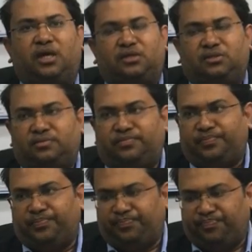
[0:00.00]
Act
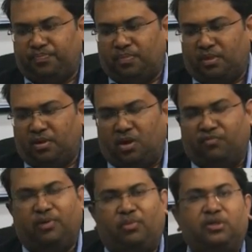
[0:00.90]

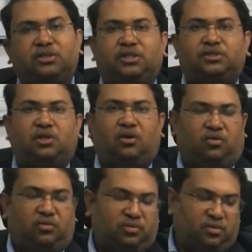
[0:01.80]
of the Model GST law.